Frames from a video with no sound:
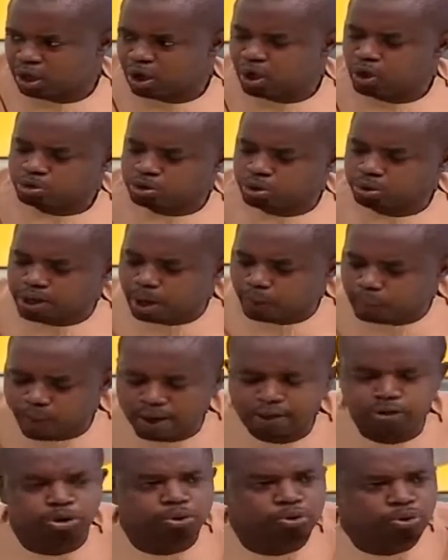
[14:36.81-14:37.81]
So that
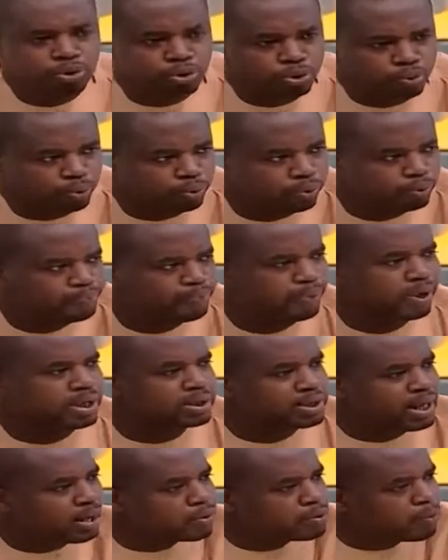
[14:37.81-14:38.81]
what you do is
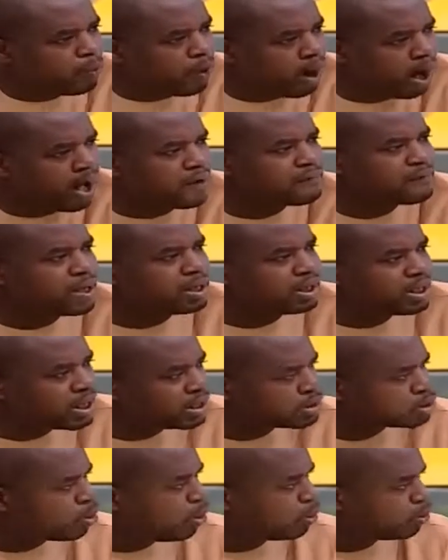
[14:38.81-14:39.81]
that you have a
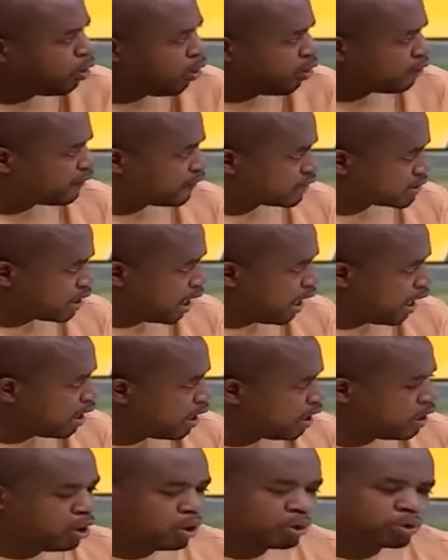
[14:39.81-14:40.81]
liaison officer
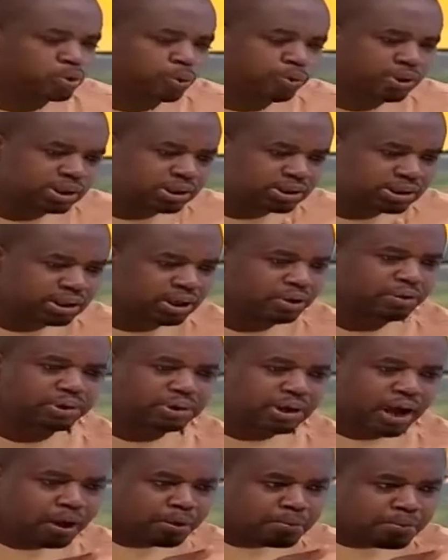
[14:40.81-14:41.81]
to deal
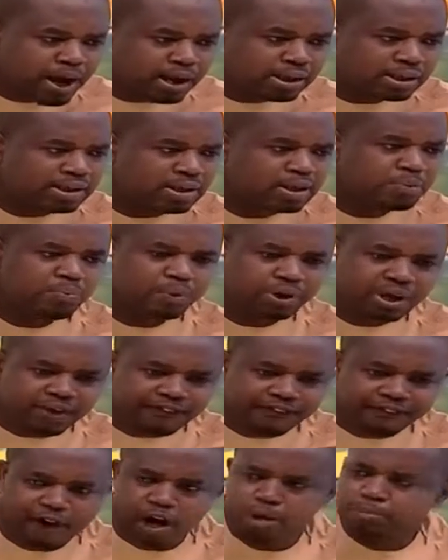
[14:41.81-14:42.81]
directly with the
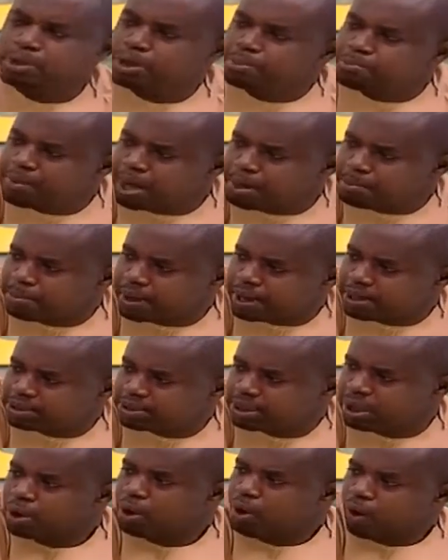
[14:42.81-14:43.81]
family members
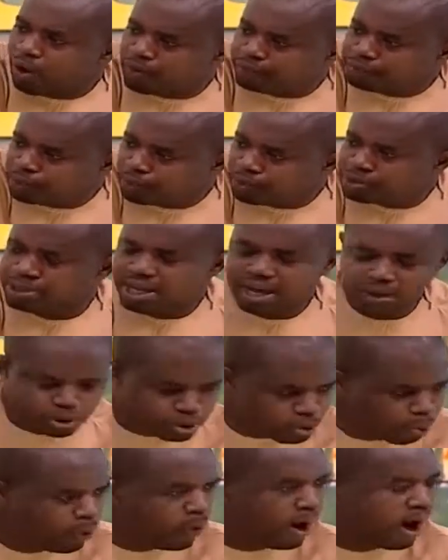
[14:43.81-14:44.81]
of those
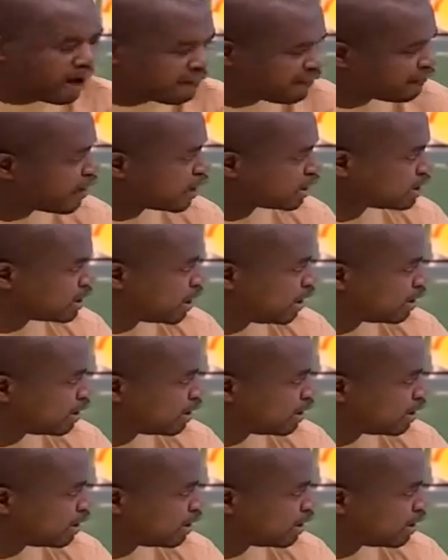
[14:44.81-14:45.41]
so affected.